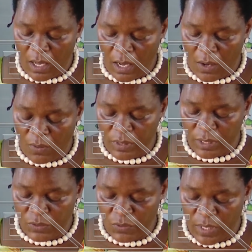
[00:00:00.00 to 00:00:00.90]

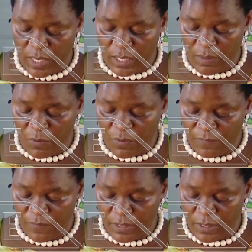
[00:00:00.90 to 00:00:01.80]
According to Uganda
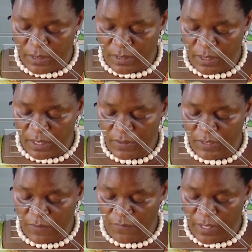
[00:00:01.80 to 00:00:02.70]
Demographic Health
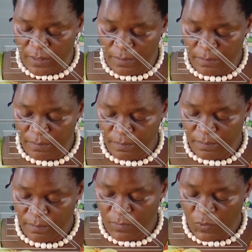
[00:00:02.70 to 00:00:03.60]
Survey
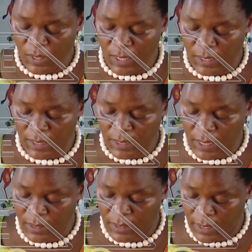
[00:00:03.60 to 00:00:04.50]

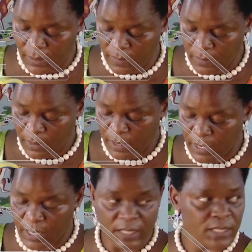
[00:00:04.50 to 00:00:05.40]
2016 still
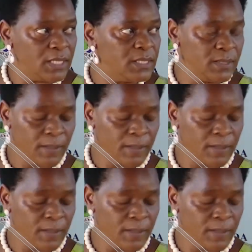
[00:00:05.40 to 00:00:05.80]
indicates that